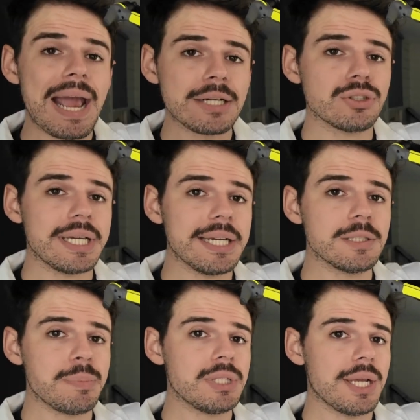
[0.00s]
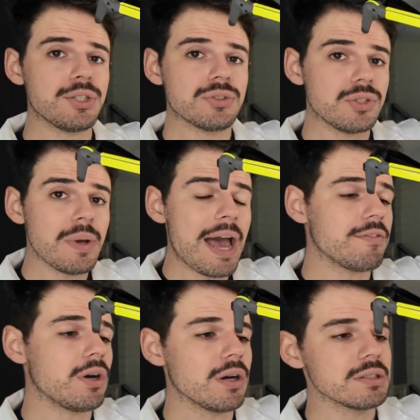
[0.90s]
actually is potential to have
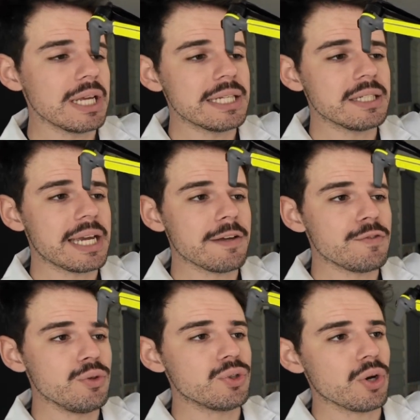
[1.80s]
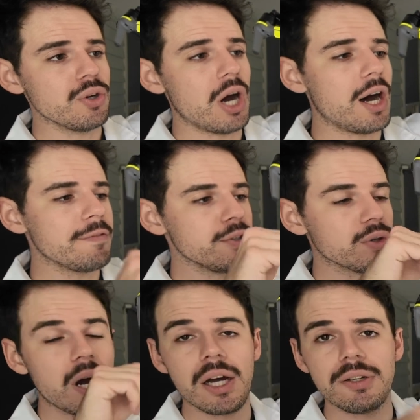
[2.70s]
a hard landing if you turn off
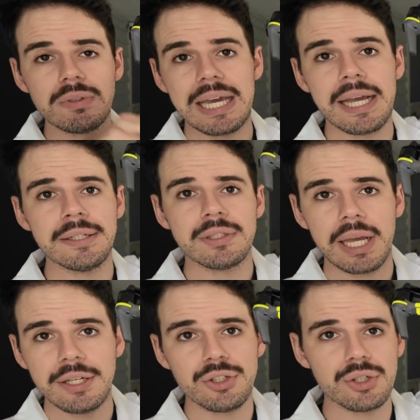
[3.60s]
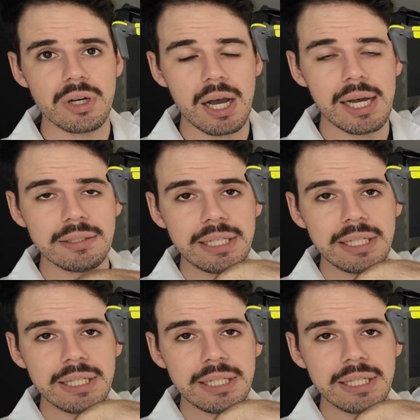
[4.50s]
your auto land and your Uh,